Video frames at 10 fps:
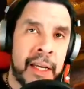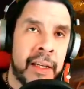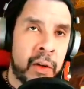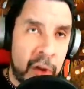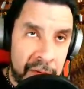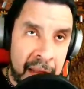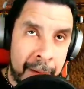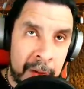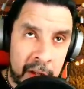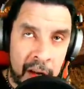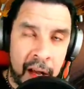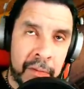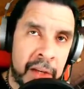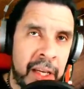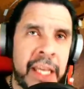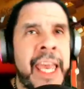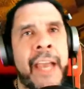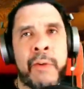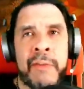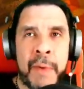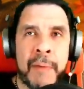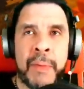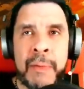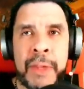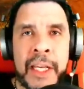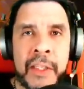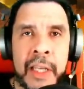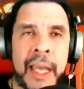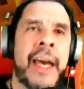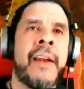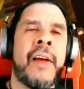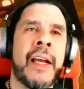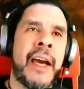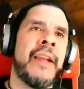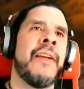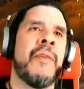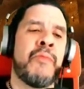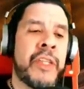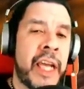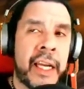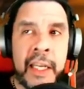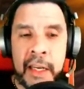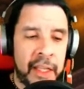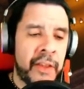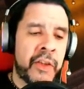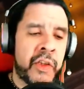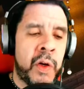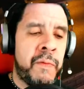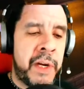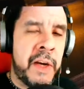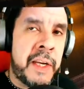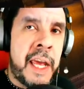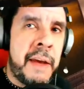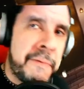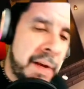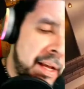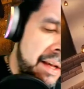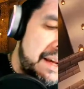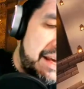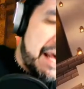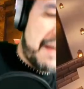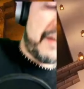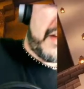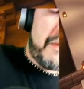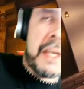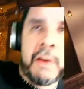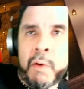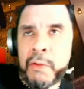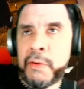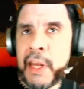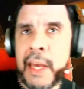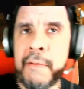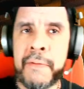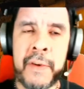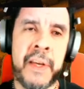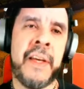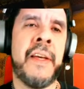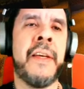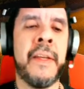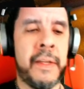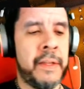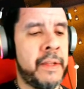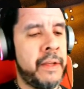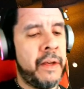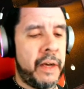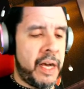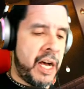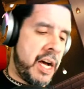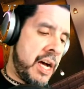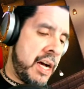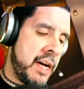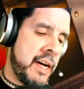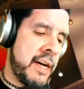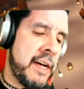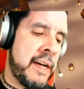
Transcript: grief damage off. You can't grief my place. I got it protected in the server here, Dave. How you doing, Northern Dave? Oh,